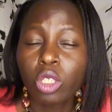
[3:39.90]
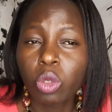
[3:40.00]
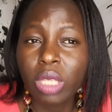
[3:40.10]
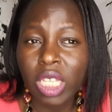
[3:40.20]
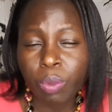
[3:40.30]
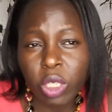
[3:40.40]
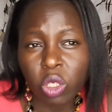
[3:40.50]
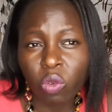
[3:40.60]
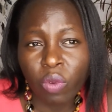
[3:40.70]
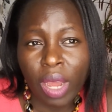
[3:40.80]
to the
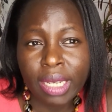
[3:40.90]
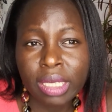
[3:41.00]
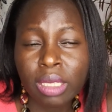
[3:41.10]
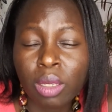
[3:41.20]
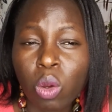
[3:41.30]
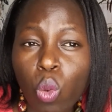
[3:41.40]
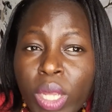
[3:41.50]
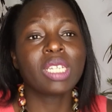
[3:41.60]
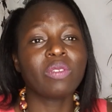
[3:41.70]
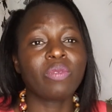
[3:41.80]
special funds,
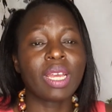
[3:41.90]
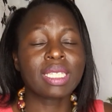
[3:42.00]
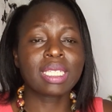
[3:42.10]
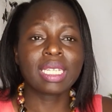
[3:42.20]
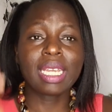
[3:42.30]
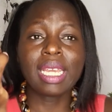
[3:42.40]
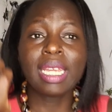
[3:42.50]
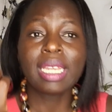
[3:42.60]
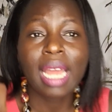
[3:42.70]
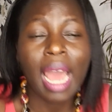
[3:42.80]
which invest
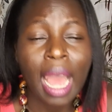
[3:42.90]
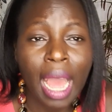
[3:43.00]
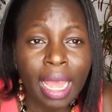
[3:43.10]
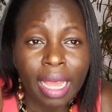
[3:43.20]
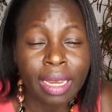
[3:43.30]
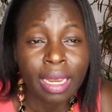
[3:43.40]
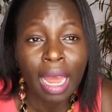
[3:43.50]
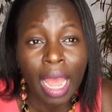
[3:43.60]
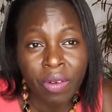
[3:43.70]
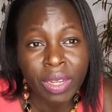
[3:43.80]
in
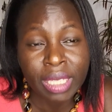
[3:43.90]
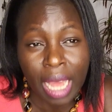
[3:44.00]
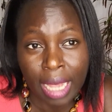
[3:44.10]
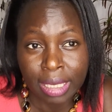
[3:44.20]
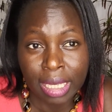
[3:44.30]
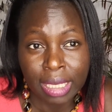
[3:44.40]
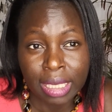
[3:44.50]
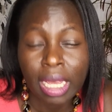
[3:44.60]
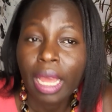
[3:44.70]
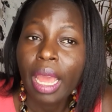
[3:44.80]
high risk
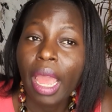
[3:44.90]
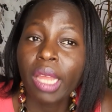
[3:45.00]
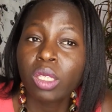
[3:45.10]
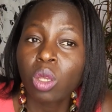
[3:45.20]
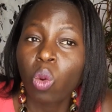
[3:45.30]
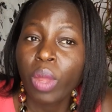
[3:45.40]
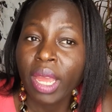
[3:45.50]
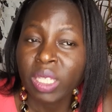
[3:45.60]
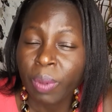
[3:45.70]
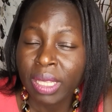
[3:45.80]
assets, and so we
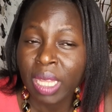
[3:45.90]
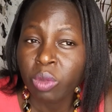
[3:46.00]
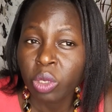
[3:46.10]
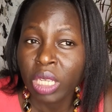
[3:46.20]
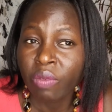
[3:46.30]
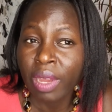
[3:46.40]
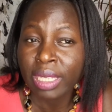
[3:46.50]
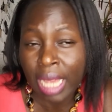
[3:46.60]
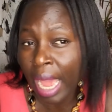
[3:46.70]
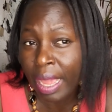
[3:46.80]
expect them to give
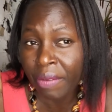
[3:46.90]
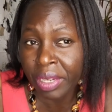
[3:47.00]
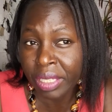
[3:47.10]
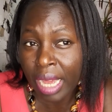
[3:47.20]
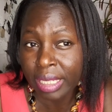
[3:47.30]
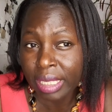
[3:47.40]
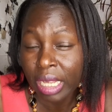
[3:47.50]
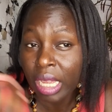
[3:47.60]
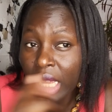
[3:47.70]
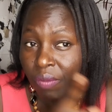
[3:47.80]
us higher returns,
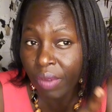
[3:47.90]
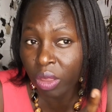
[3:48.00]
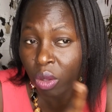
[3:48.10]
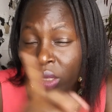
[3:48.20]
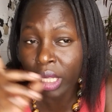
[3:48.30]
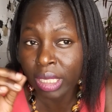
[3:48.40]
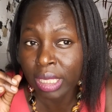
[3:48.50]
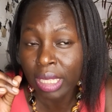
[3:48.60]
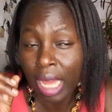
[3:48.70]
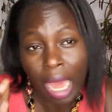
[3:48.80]
even though
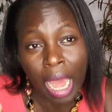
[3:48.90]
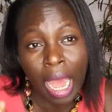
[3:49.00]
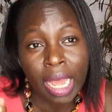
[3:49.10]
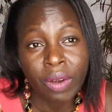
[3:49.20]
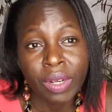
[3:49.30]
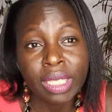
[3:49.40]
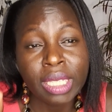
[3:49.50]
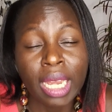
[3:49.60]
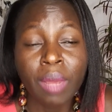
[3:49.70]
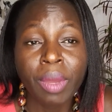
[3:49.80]
there's a higher risk
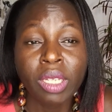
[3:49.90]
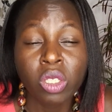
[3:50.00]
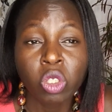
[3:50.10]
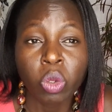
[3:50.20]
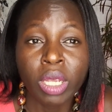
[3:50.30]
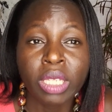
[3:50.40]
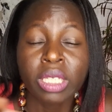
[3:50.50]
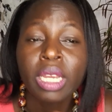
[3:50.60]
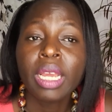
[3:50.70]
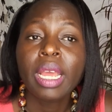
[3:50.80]
element to
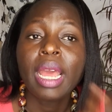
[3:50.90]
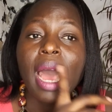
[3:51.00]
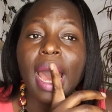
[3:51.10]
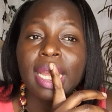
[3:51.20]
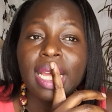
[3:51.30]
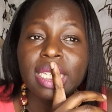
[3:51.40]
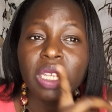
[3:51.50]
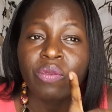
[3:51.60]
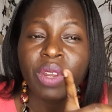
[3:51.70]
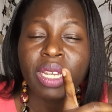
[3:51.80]
it. Another
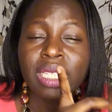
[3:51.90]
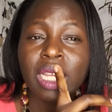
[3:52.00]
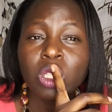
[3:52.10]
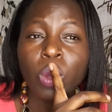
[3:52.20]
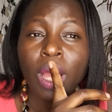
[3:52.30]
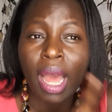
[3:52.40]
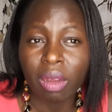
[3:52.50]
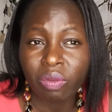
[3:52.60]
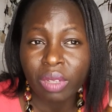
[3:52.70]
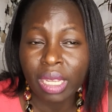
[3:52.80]
difference that we
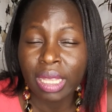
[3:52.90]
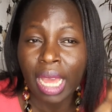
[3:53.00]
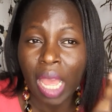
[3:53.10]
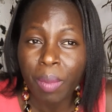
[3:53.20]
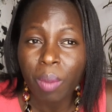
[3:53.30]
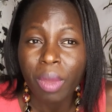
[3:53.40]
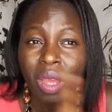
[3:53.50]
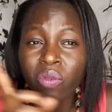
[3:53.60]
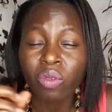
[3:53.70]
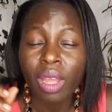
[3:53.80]
have in the
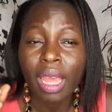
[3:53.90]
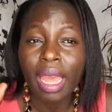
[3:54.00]
MMF